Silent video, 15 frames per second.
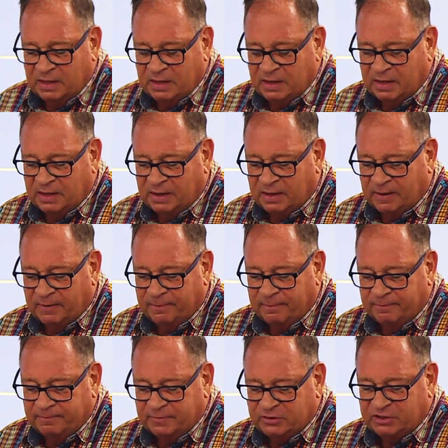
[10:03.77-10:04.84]

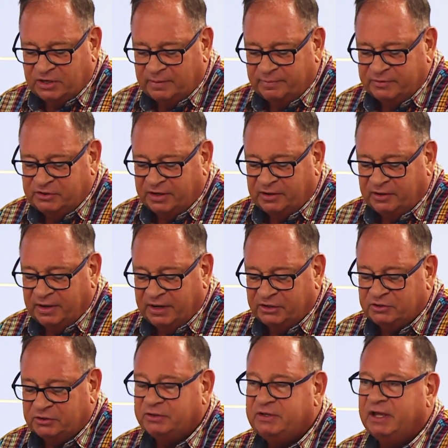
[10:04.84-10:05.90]
some
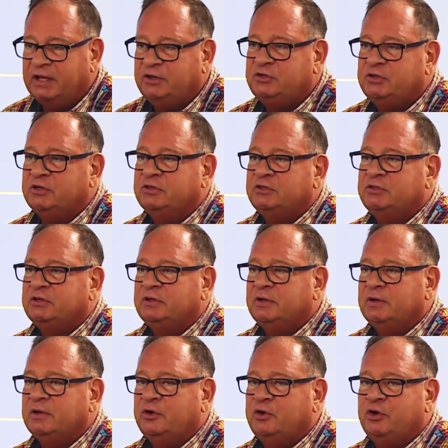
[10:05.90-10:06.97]
generational tensions
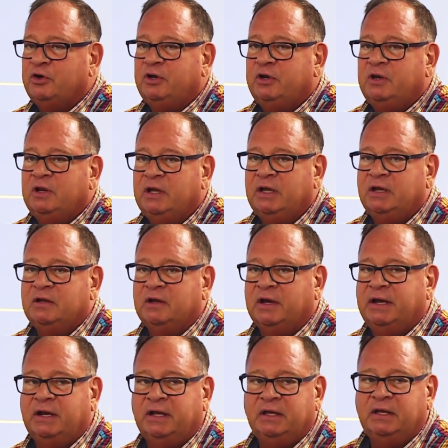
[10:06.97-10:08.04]
could
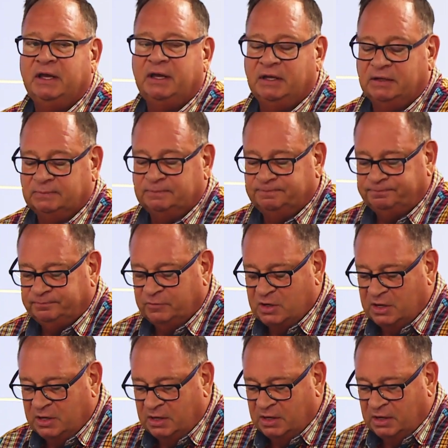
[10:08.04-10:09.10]
ignite again.
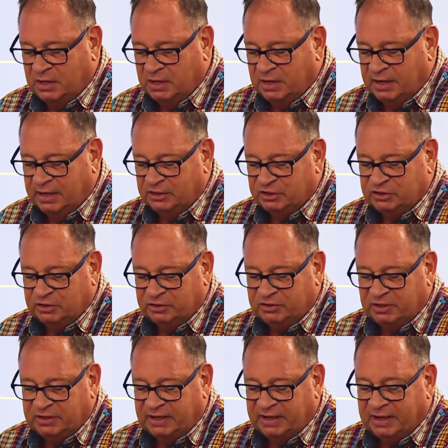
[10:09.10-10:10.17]
And so
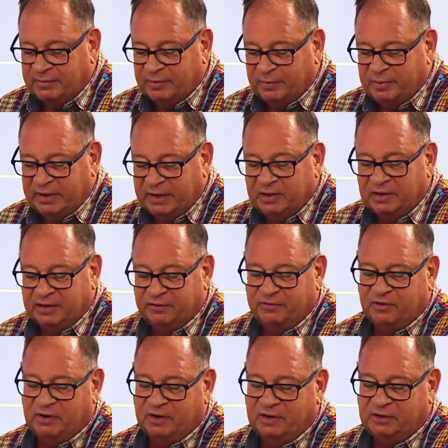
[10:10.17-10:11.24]
today I'm appealing
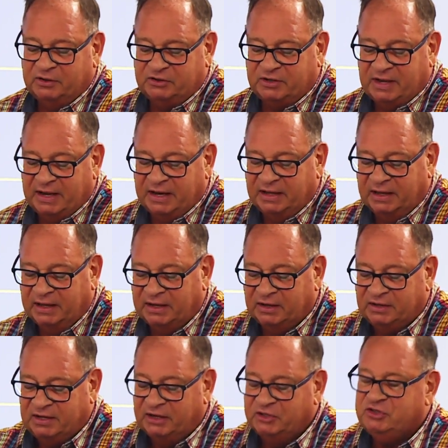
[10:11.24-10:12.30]
for understanding and
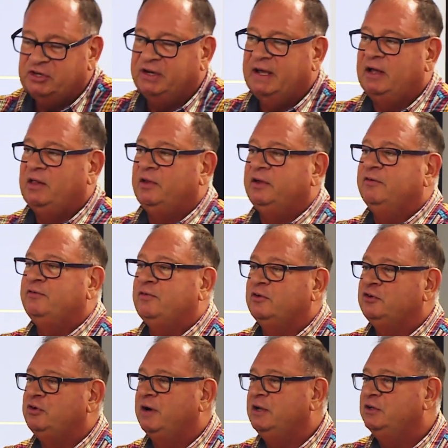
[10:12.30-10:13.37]
intentionality for
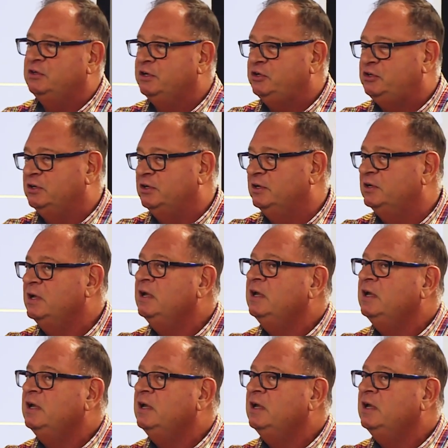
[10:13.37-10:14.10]
transition